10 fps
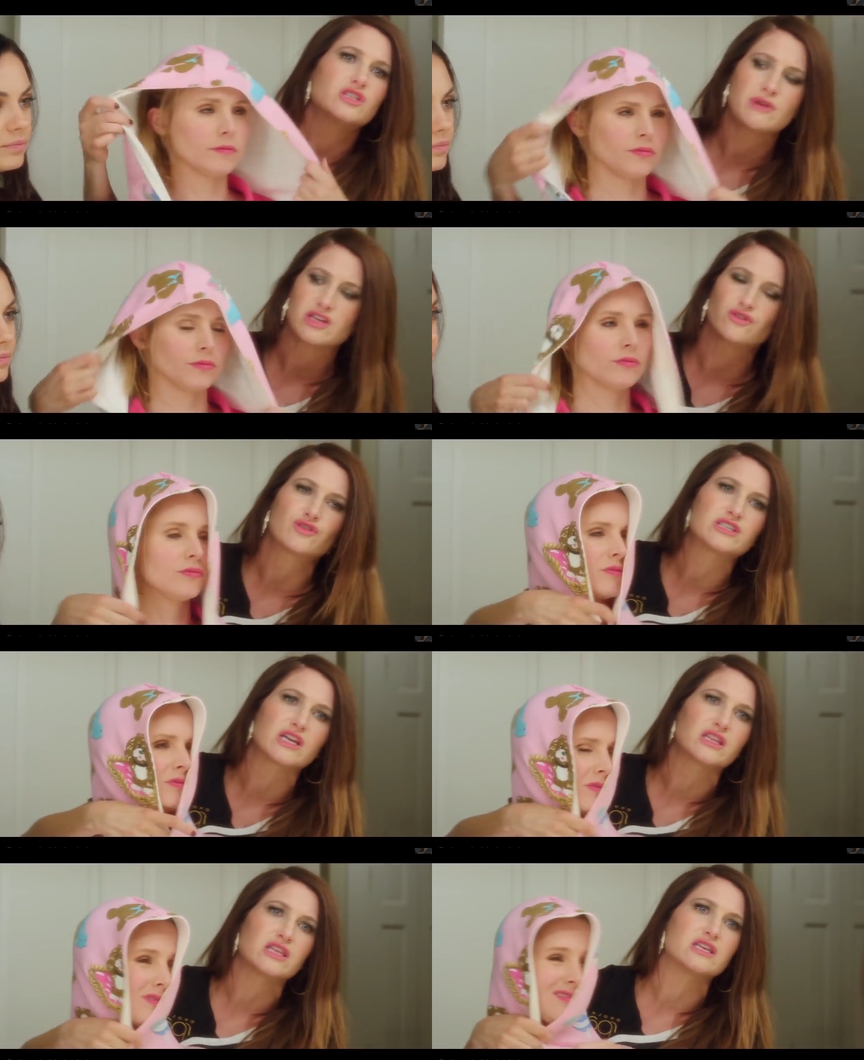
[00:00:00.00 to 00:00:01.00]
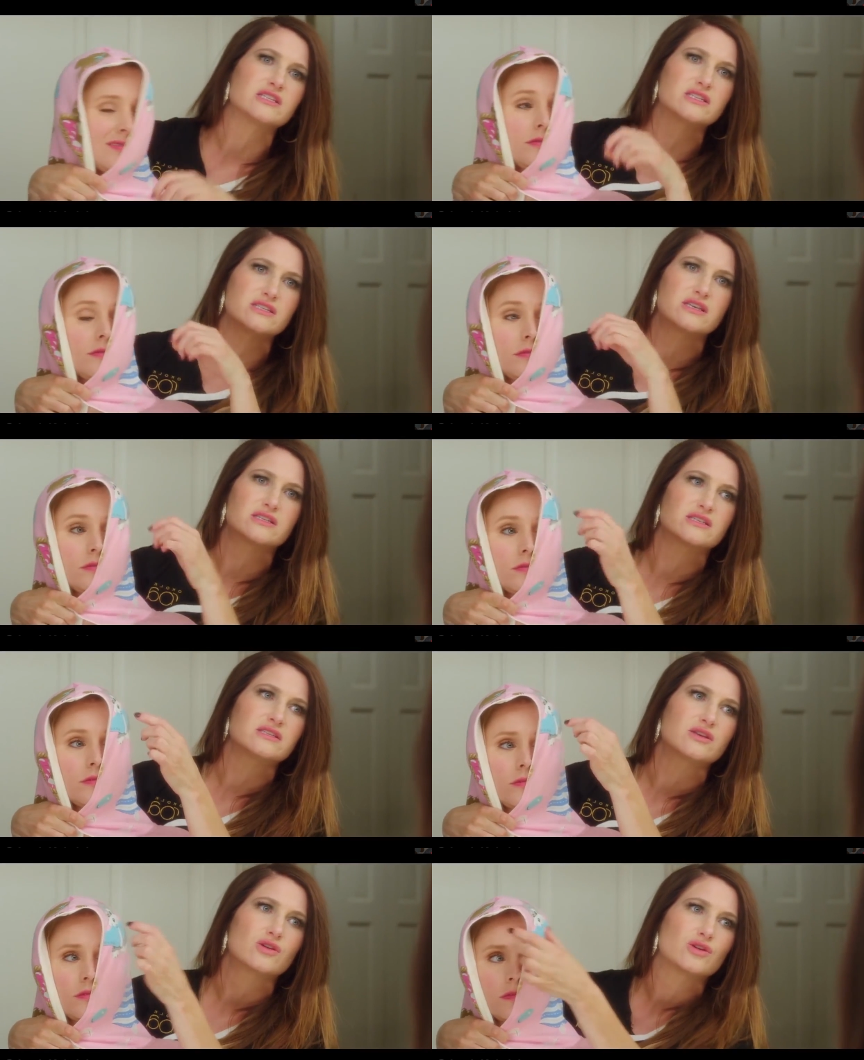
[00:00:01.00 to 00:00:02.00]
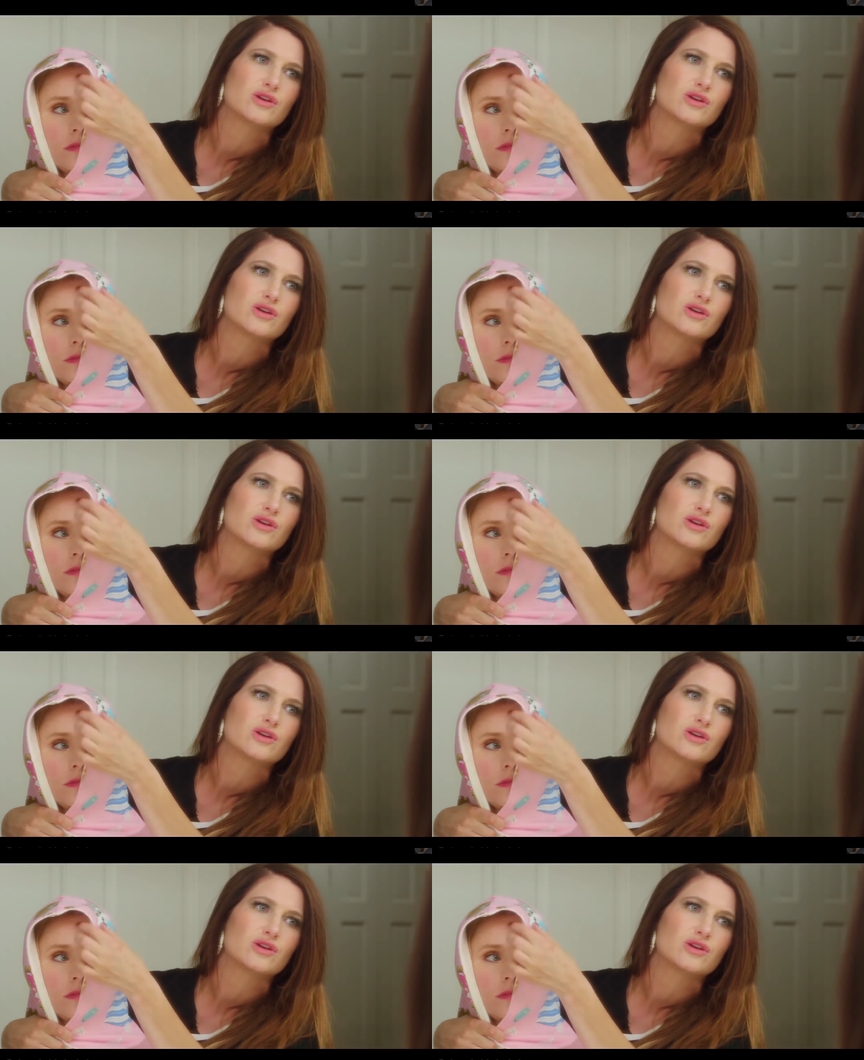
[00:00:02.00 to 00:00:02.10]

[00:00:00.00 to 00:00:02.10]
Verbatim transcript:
Speaker 1: What? Just imagine for a second that this is the